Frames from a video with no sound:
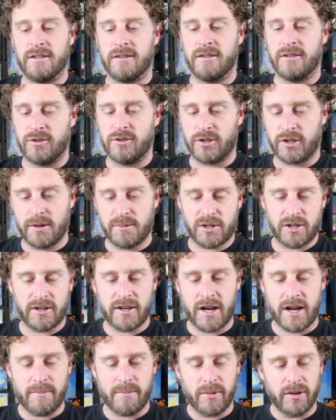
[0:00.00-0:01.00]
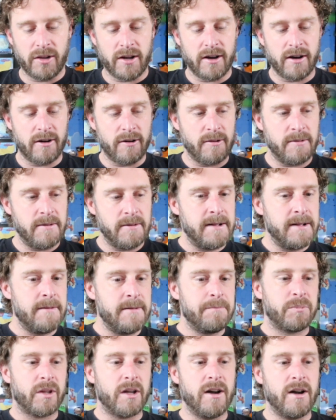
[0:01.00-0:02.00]
the description down below.
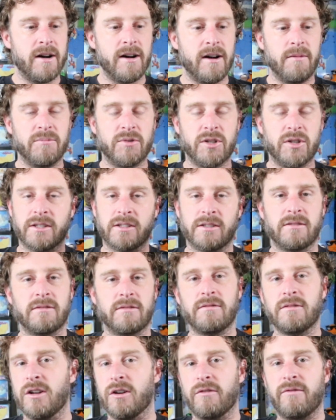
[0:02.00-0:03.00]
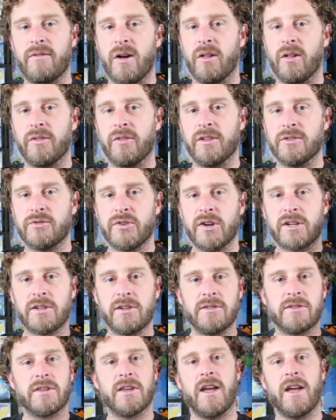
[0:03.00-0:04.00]
Just follow the
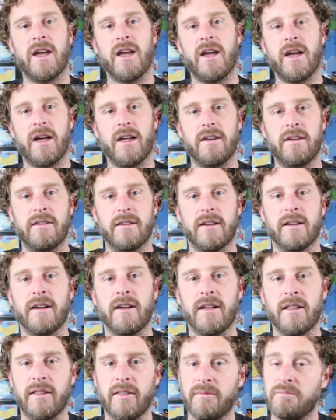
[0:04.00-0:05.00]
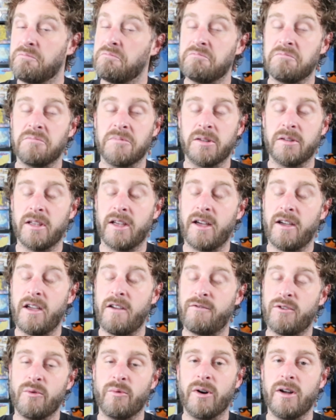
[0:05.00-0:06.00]
instructions and
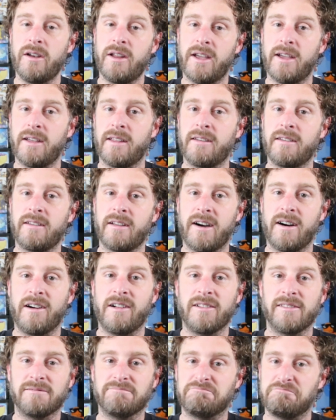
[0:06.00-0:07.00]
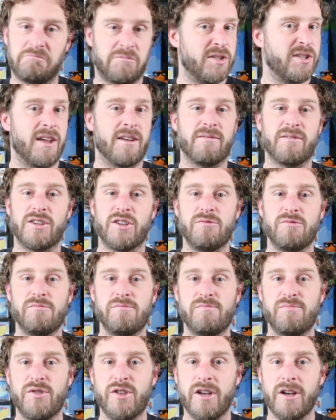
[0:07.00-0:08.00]
if you want, and I'll send you
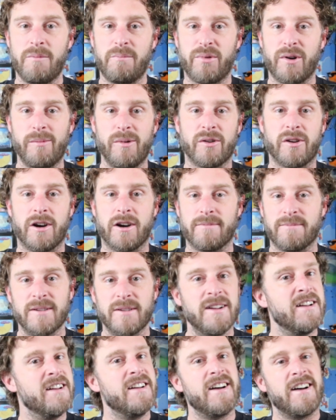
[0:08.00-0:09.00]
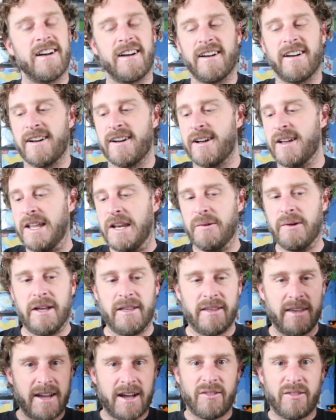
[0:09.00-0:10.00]
the promo card. Anyway,
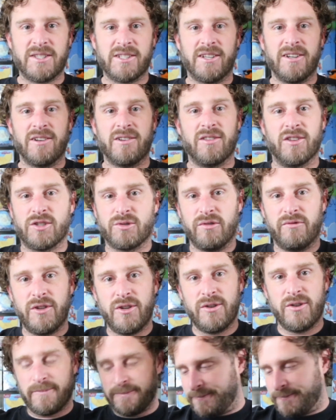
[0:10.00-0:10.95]
yeah, let's get into this review.